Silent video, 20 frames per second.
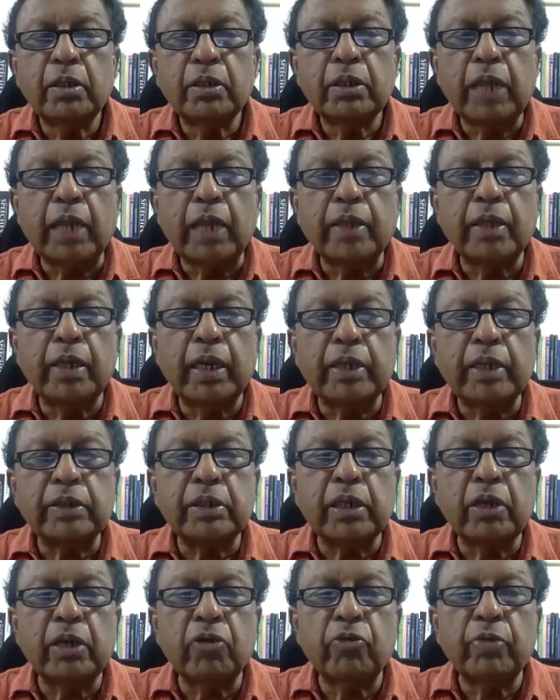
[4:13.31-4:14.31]
that the
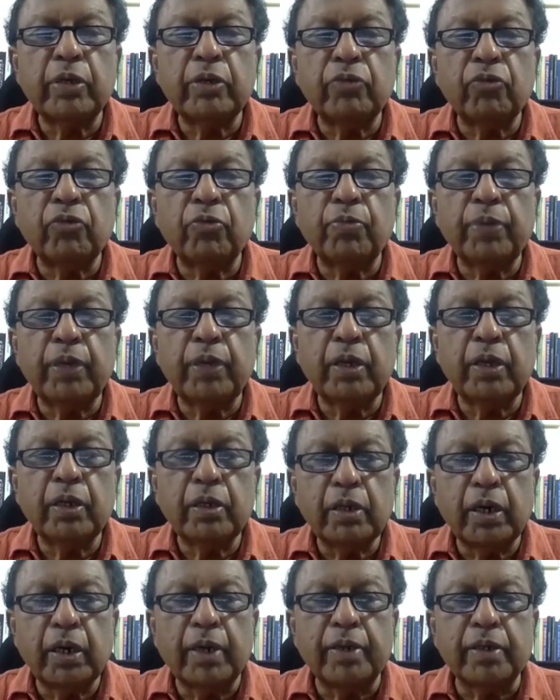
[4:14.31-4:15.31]
next government would be
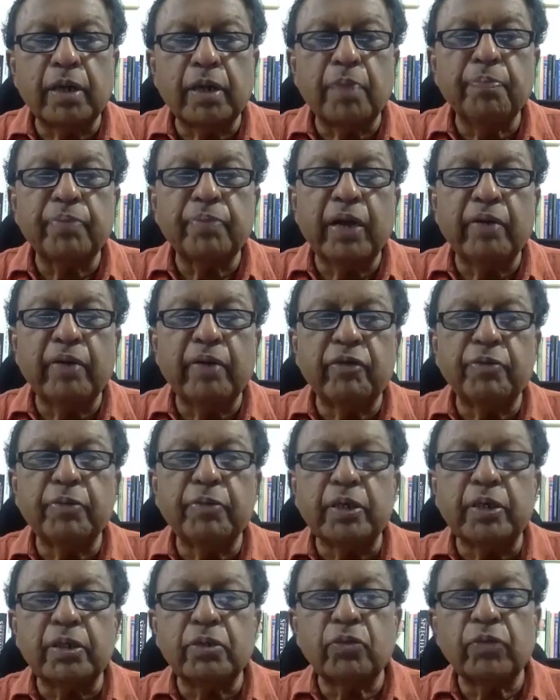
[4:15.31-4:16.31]
a Trump
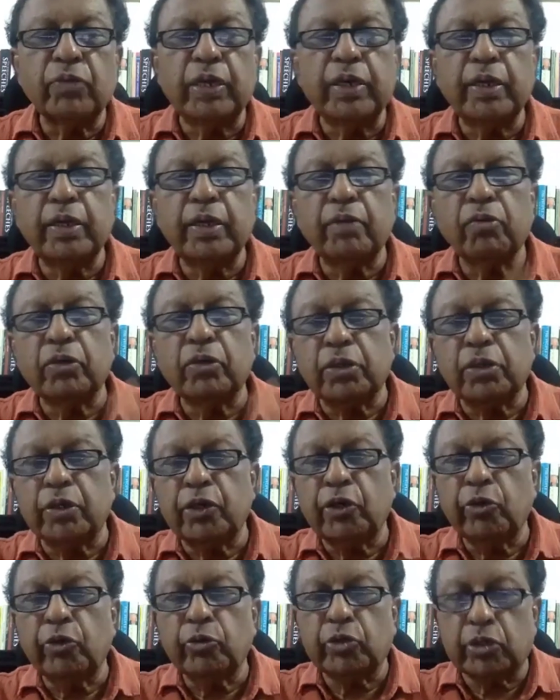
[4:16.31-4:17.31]
government when he was
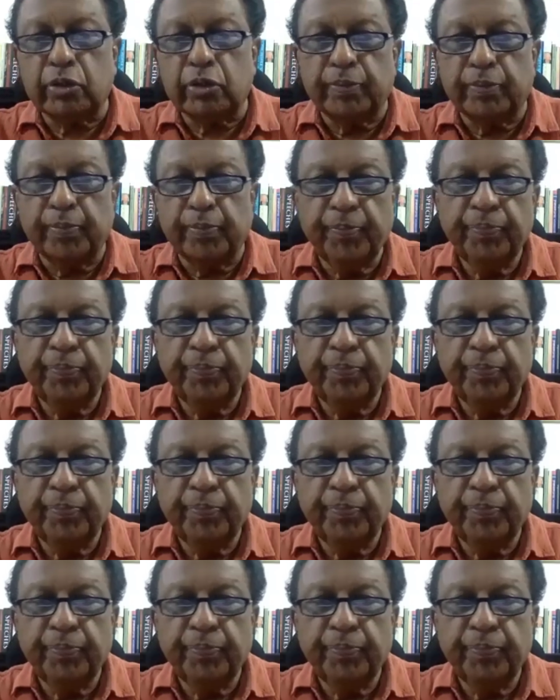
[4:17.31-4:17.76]
in Houston.